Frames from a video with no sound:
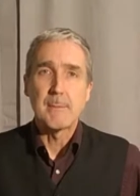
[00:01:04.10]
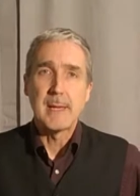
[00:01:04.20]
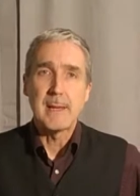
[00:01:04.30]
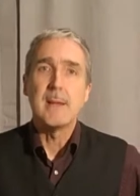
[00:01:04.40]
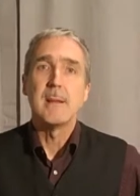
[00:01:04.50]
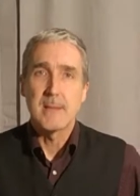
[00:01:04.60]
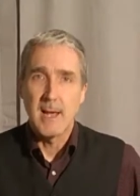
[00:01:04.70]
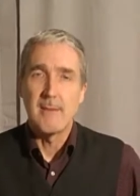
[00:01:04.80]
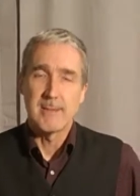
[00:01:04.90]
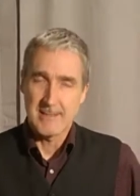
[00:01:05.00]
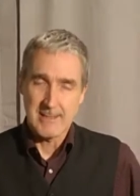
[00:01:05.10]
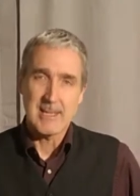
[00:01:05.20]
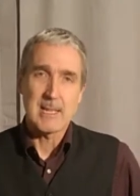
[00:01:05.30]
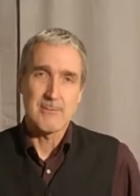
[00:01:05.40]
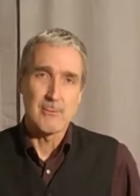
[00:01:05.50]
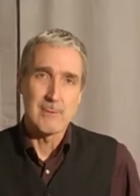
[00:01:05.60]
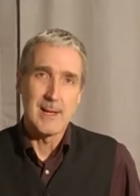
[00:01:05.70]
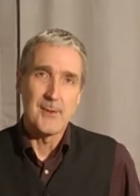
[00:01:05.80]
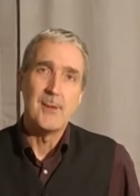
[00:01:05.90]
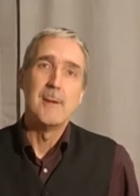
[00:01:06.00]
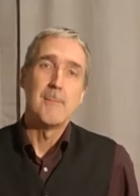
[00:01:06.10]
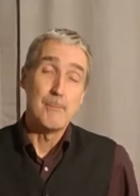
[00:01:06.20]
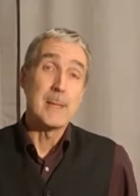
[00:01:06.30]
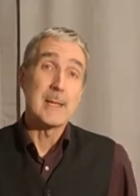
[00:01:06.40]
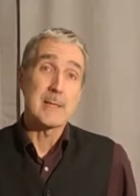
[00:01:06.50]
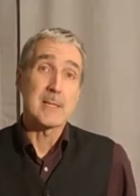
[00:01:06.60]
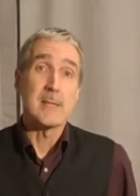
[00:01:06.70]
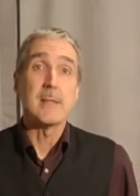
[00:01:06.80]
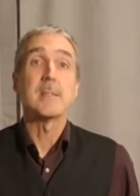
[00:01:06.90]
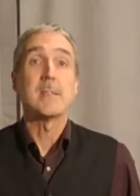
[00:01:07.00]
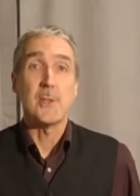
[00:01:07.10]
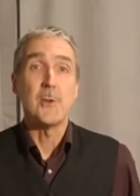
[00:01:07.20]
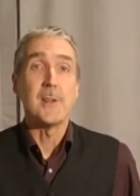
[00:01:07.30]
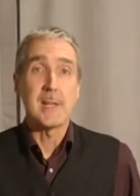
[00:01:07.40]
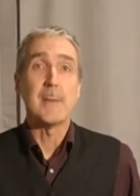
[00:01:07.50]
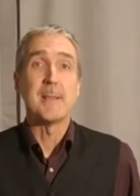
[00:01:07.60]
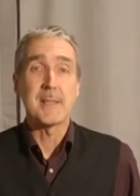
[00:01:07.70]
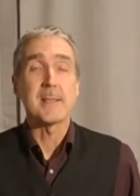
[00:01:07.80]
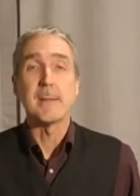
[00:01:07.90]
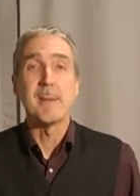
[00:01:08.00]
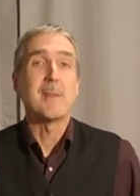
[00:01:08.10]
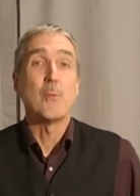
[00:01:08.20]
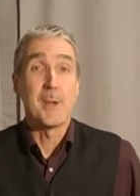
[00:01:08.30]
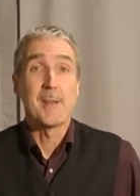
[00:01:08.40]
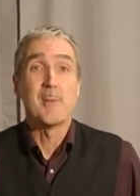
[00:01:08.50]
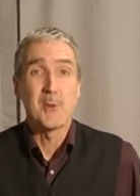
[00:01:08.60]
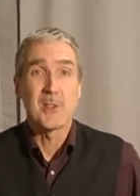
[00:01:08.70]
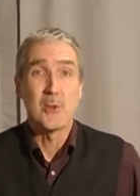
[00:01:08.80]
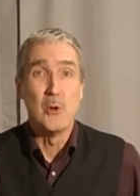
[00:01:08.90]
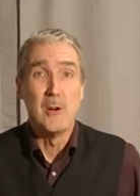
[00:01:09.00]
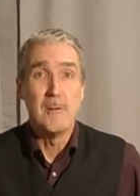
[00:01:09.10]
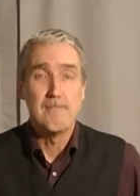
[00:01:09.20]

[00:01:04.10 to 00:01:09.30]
me to have a successful run means that you can come and see me when I'm on tour.